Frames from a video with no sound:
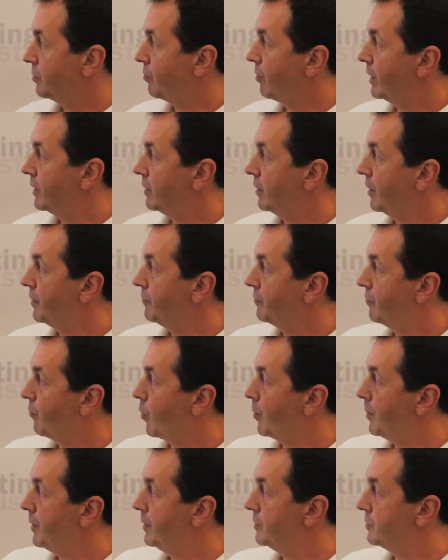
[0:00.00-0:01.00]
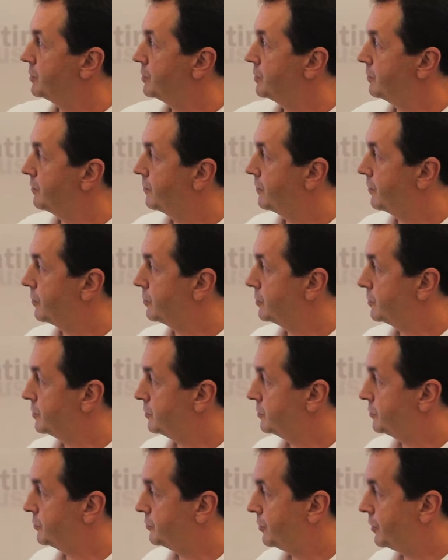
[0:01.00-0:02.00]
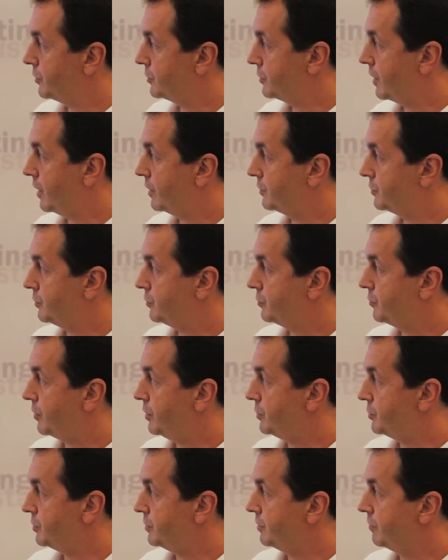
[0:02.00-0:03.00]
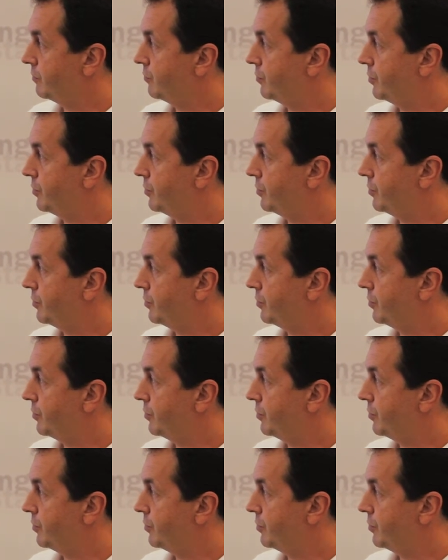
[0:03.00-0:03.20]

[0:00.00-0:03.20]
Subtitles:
The white line forming is the first stress concentration